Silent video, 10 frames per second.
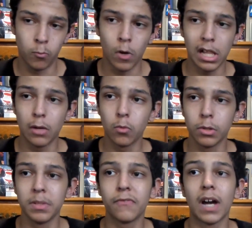while I
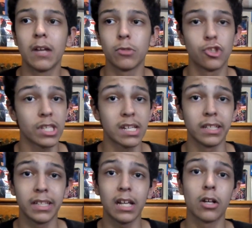would be fine with just
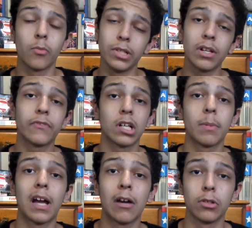ending it there, we do have to talk
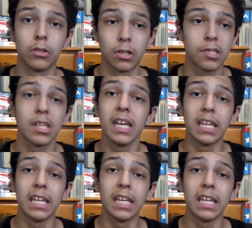about how it looks.